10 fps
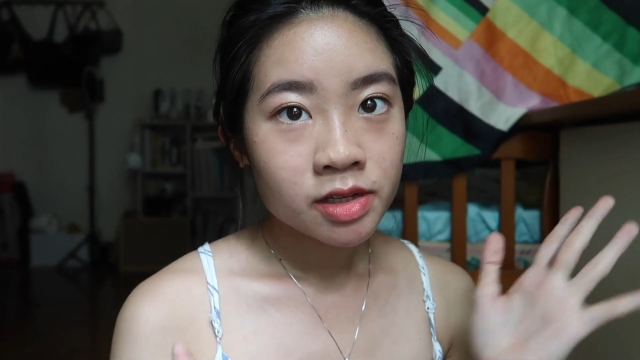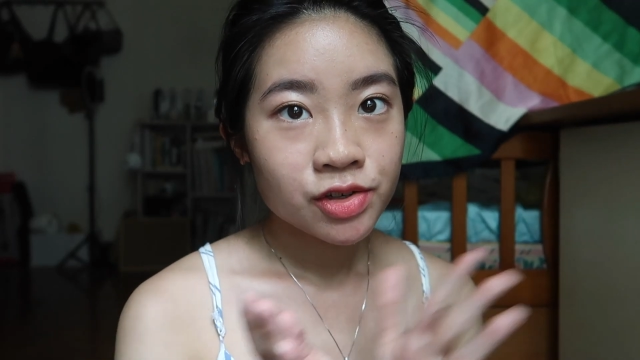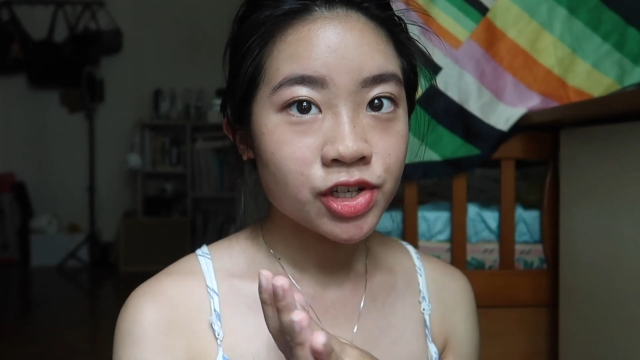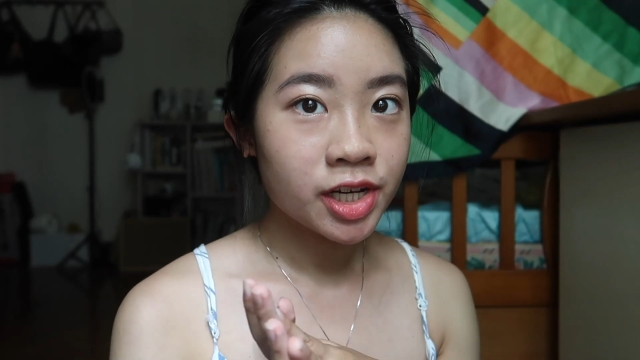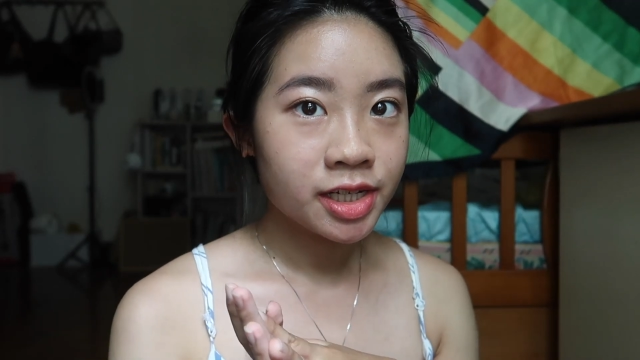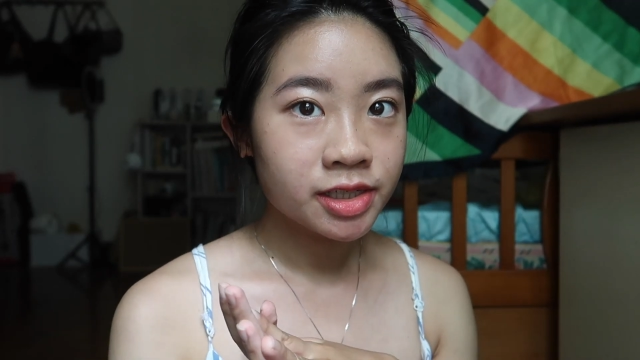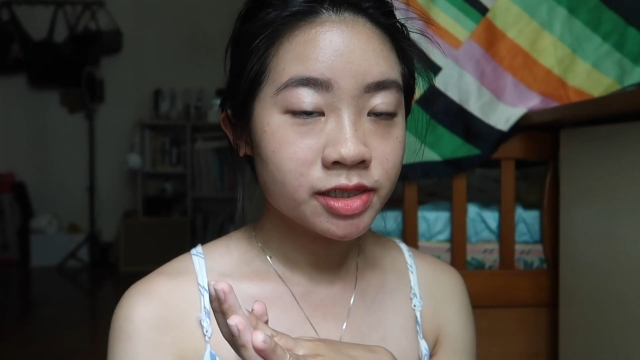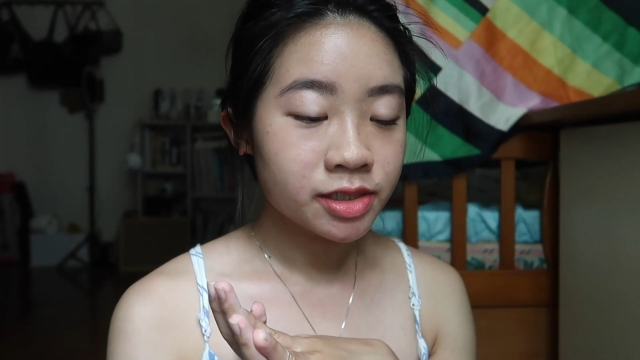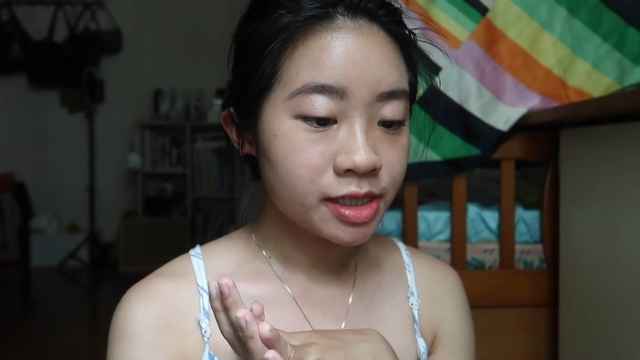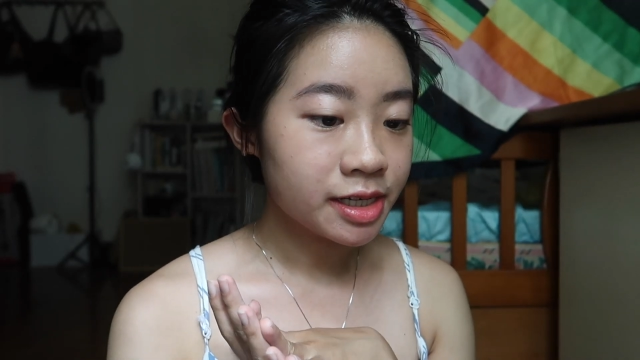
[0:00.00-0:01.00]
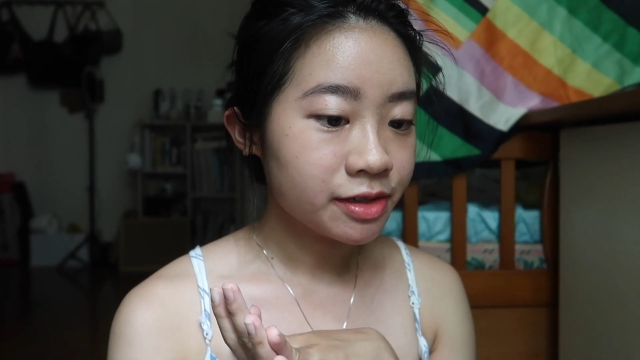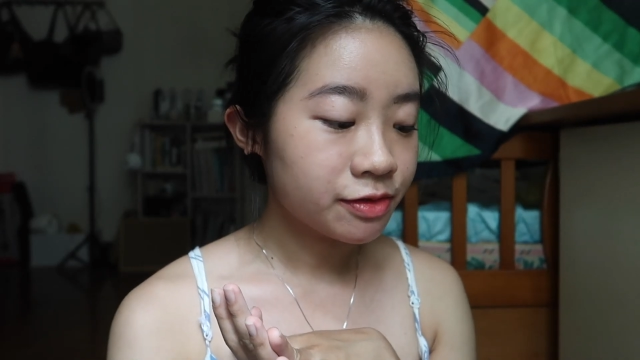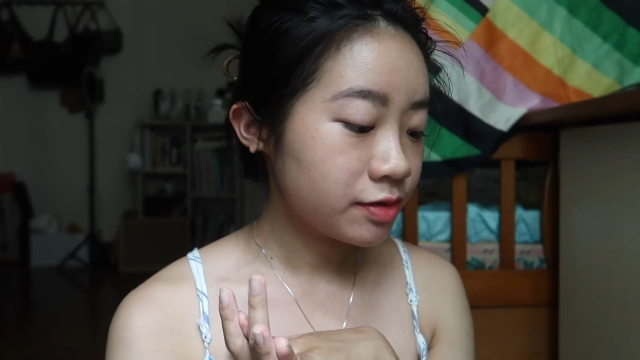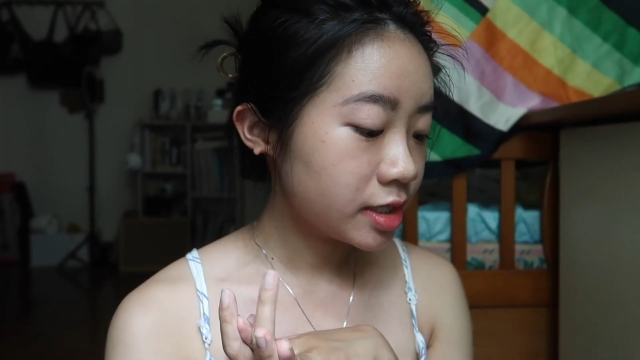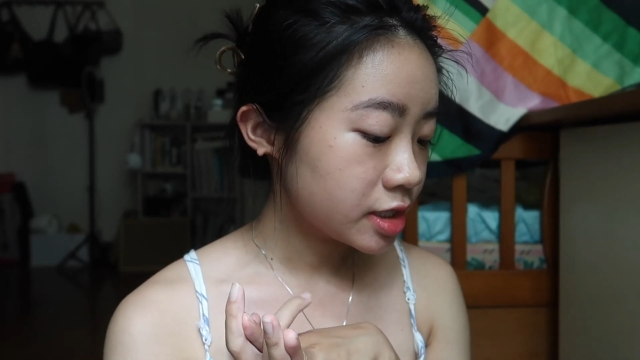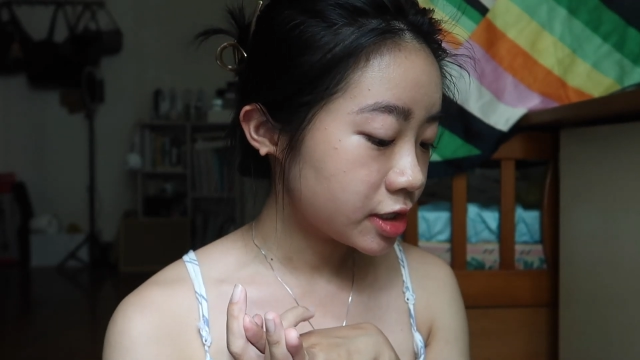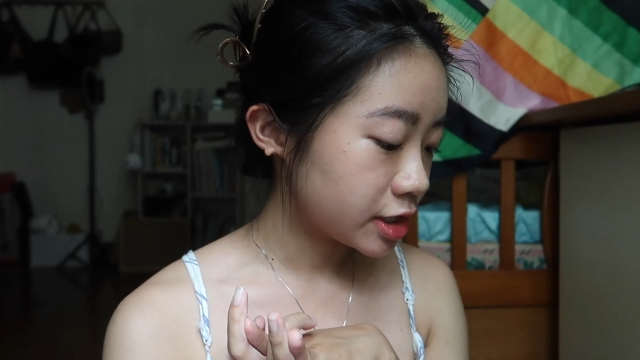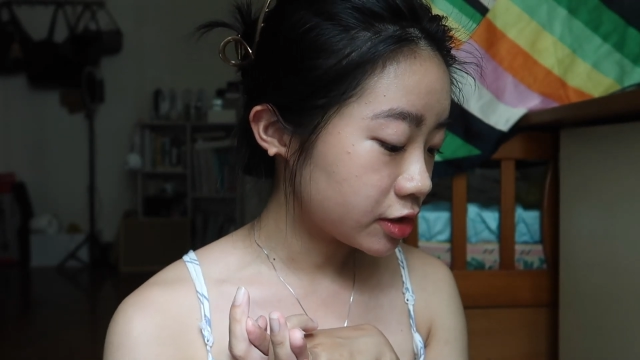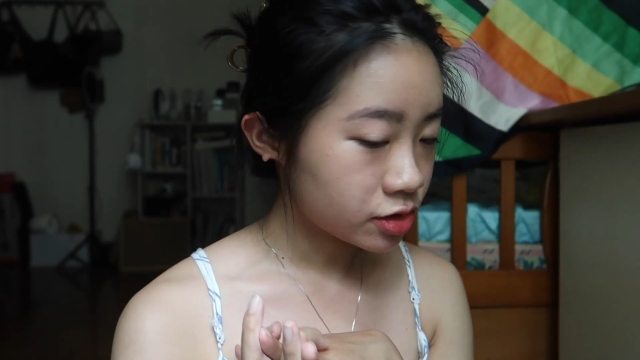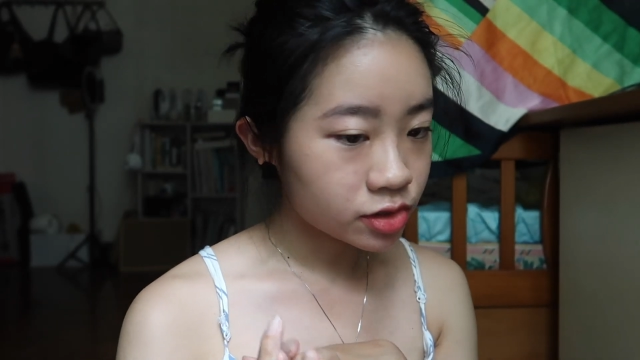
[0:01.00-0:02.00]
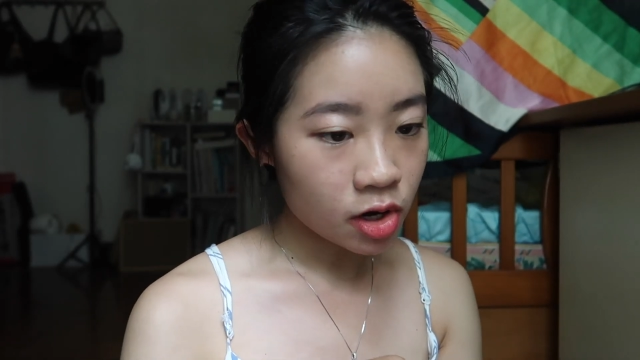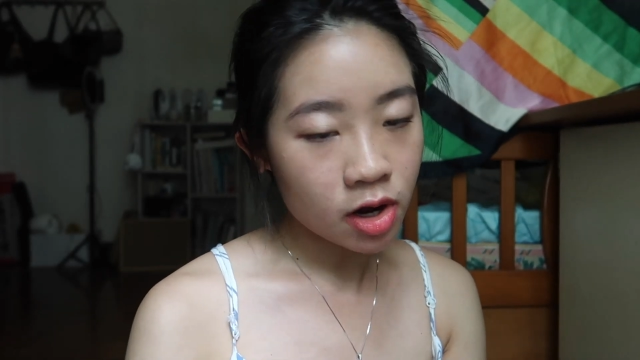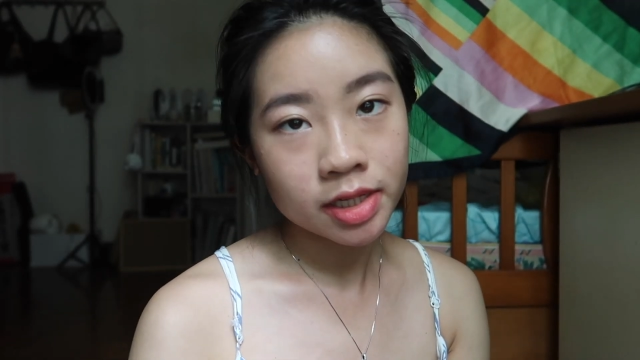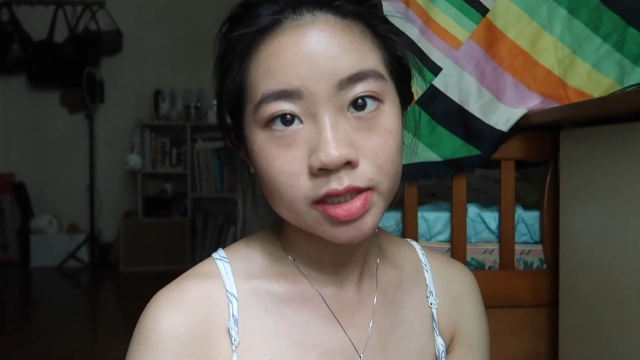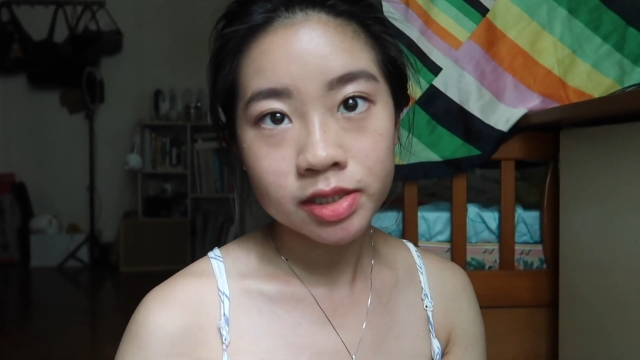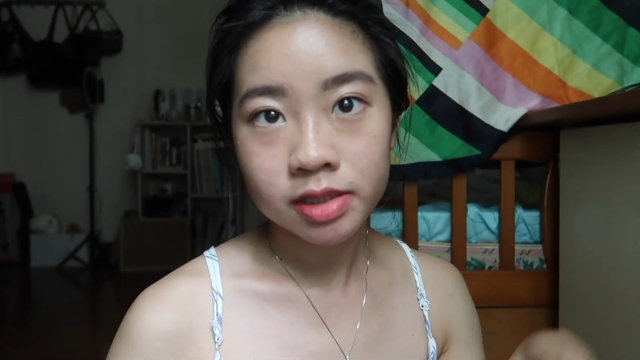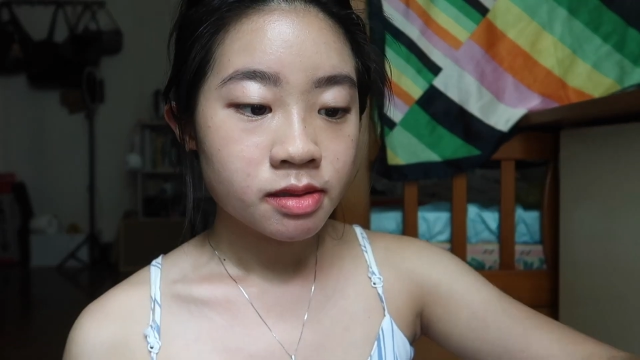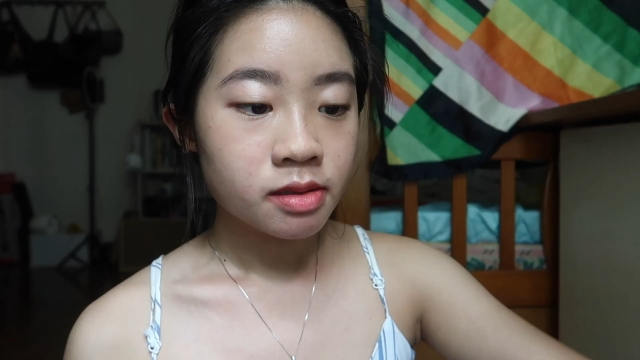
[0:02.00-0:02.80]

Change to get the finishing shot.